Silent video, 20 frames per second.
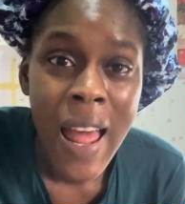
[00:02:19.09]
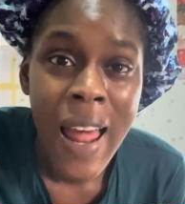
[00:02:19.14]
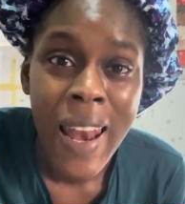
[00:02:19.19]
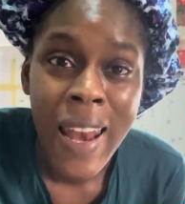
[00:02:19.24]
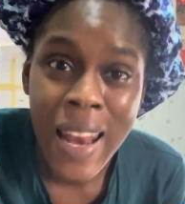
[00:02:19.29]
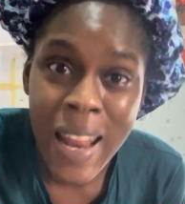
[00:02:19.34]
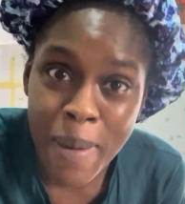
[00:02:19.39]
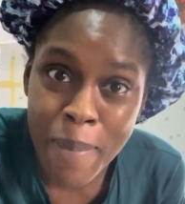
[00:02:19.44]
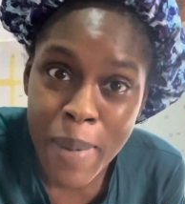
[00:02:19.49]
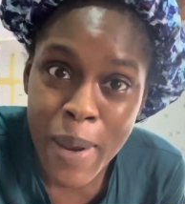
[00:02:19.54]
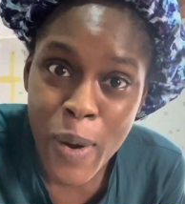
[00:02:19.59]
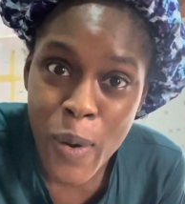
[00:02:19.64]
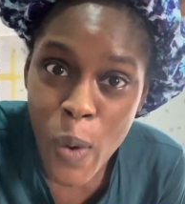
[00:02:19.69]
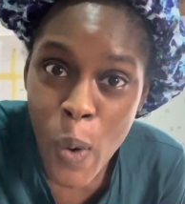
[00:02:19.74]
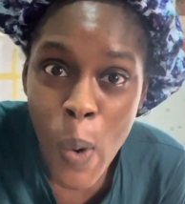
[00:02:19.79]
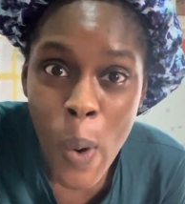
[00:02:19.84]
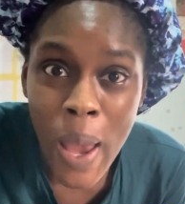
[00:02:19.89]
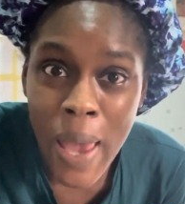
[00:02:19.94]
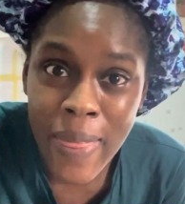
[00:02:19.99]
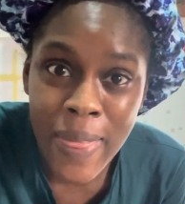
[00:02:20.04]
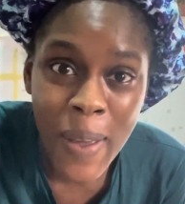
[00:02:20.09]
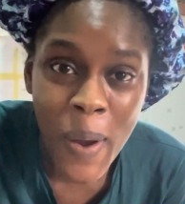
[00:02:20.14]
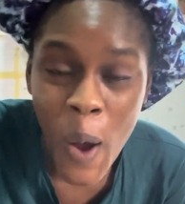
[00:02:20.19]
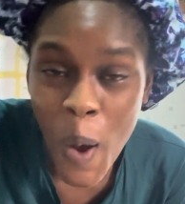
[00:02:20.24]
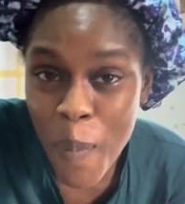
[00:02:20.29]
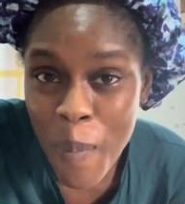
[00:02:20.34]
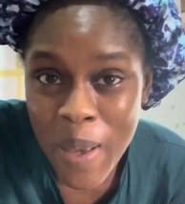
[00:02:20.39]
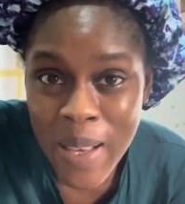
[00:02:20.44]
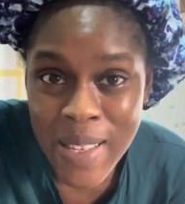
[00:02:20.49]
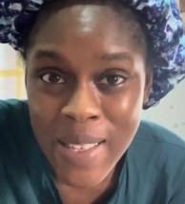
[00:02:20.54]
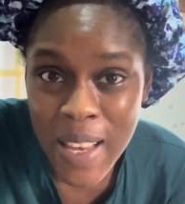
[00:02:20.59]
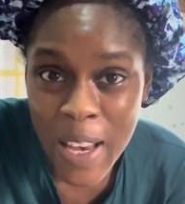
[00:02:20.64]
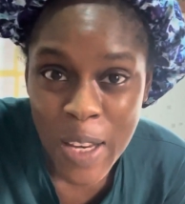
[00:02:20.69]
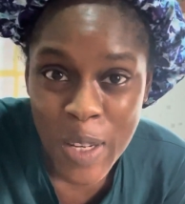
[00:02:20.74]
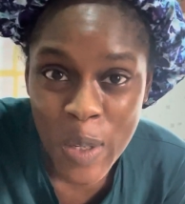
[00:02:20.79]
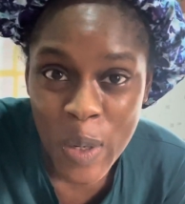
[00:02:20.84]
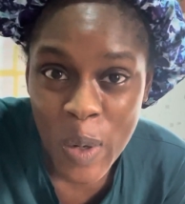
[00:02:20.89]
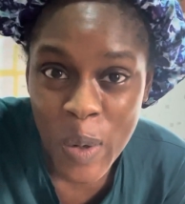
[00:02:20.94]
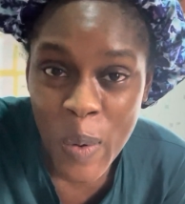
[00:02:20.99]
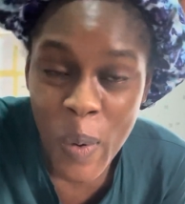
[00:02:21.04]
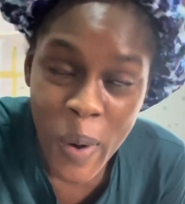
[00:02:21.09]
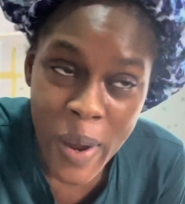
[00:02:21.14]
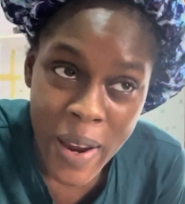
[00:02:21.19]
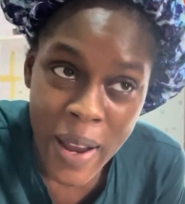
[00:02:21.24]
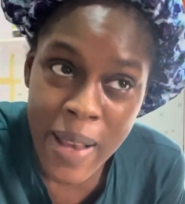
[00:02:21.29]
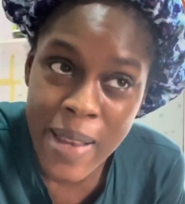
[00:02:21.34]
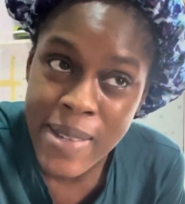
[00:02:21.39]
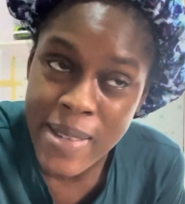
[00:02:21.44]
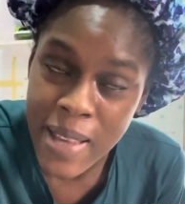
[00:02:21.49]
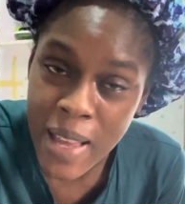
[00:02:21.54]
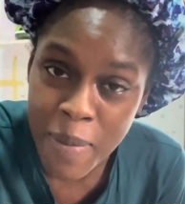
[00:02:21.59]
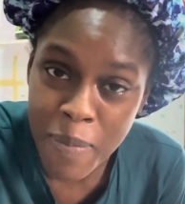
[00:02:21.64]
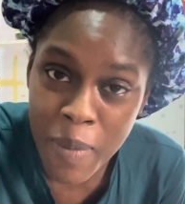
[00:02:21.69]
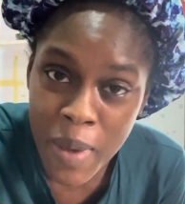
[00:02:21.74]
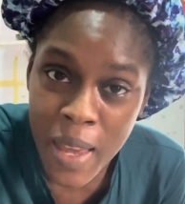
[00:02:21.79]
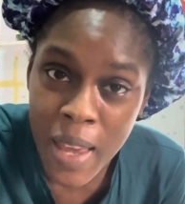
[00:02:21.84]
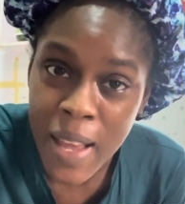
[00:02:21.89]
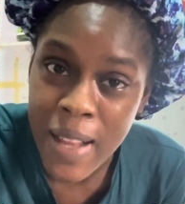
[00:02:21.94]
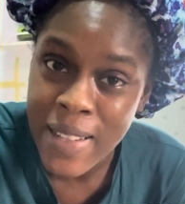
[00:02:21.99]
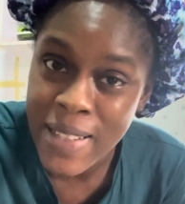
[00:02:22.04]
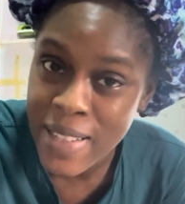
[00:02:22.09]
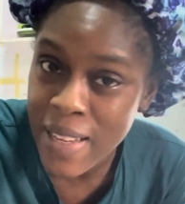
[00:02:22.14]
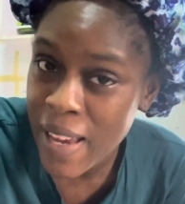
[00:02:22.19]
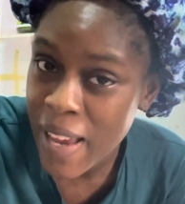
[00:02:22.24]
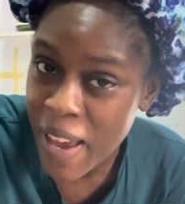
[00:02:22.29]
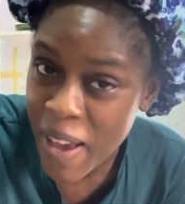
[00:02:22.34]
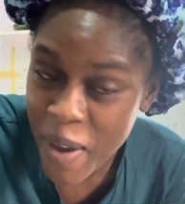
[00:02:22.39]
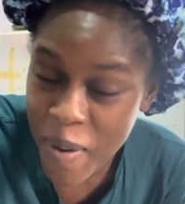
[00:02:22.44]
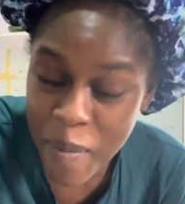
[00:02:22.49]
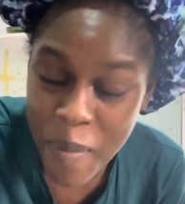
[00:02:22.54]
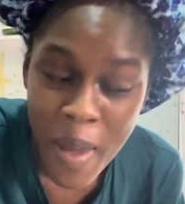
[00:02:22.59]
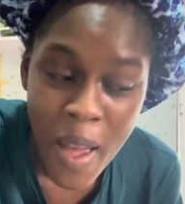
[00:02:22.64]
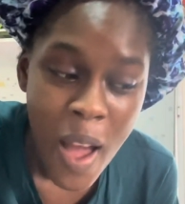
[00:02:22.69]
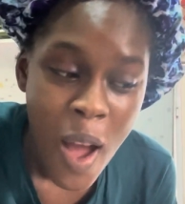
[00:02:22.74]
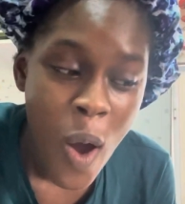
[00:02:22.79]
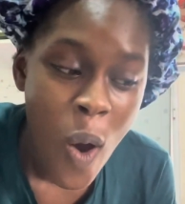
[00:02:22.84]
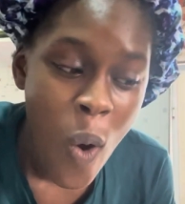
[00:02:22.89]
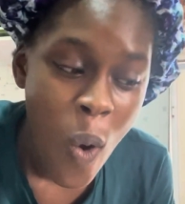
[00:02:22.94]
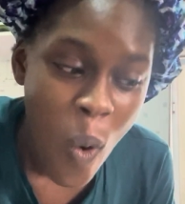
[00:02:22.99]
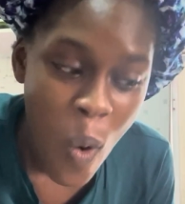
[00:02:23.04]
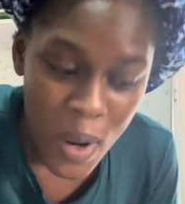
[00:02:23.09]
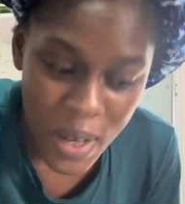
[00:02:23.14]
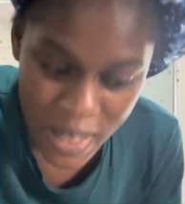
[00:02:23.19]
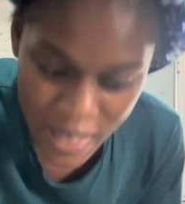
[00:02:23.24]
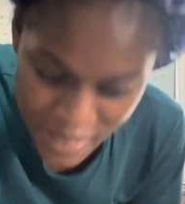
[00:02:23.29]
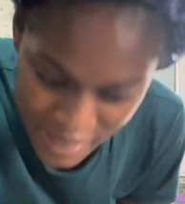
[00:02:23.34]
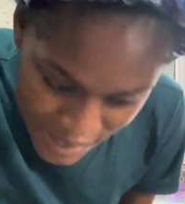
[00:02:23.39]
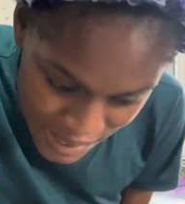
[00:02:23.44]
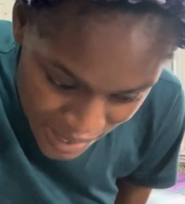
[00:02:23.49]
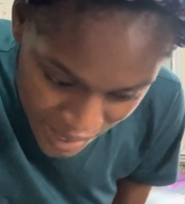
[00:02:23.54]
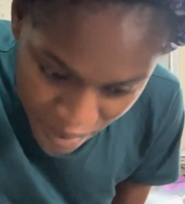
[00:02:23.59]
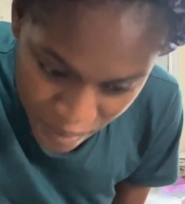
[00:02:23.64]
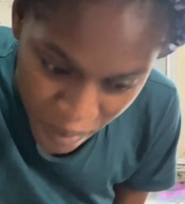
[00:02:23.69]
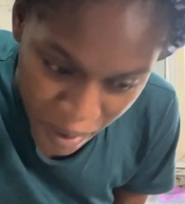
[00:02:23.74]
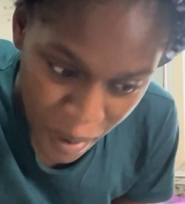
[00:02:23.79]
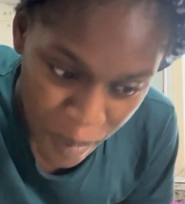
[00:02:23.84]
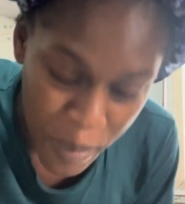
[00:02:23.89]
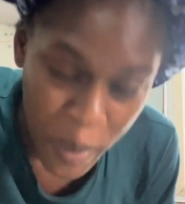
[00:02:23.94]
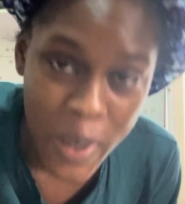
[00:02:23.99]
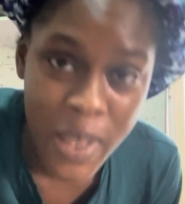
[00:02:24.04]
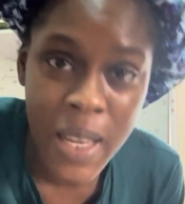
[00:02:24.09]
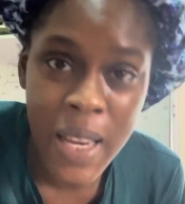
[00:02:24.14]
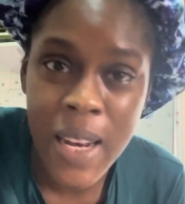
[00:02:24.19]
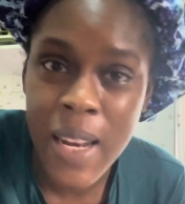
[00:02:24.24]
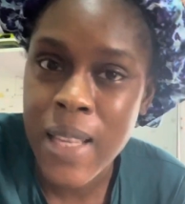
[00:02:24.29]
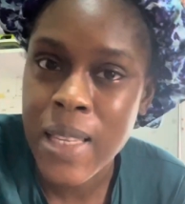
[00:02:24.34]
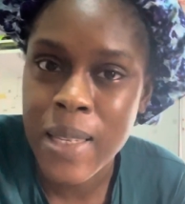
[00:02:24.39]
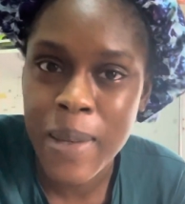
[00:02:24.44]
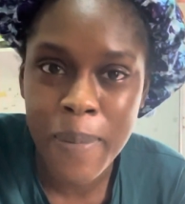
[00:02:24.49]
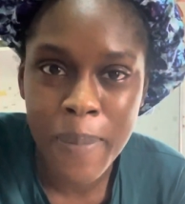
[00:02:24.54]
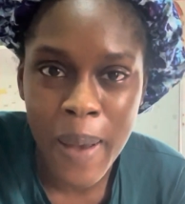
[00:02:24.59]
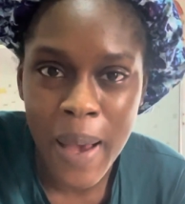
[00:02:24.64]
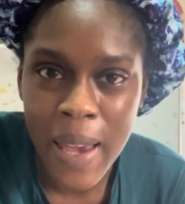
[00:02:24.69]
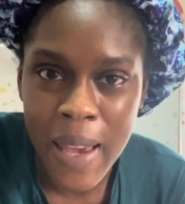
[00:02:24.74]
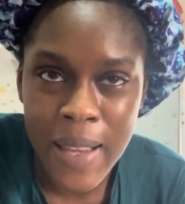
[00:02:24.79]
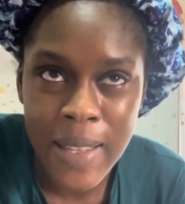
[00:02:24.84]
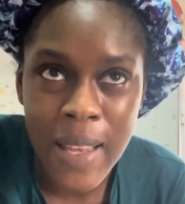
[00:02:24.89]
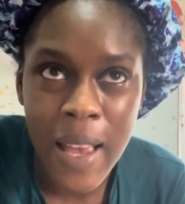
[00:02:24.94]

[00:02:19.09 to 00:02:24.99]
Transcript: let me know in the comment section, or you can send me a DM on Instagram, because I need to buy it.